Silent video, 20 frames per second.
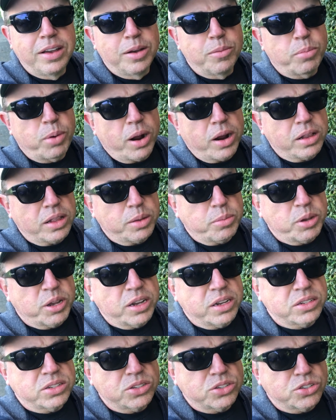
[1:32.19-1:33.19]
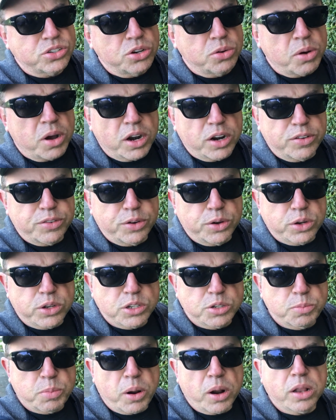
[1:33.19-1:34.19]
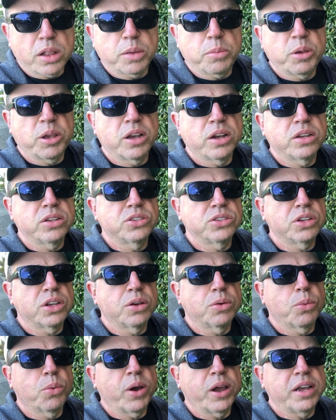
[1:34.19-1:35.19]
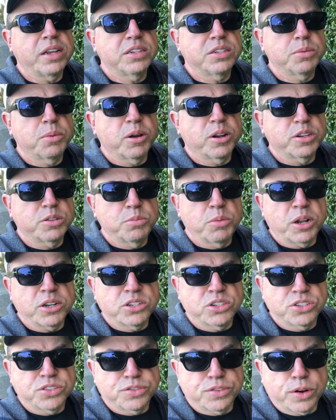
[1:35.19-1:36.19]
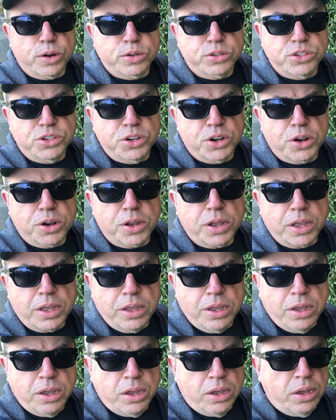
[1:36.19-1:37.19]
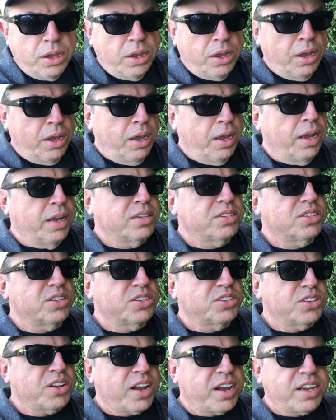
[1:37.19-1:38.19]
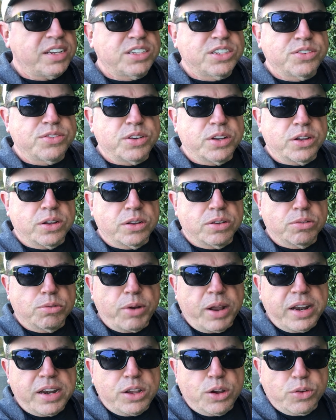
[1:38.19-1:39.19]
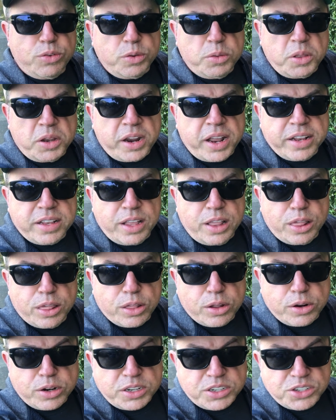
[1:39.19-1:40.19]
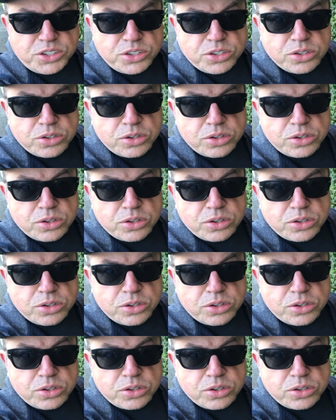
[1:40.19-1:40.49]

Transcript: Partly because there's no autofocus, partly because it weighs about as much as a frozen turkey. It's the size of a radio from the 1930s,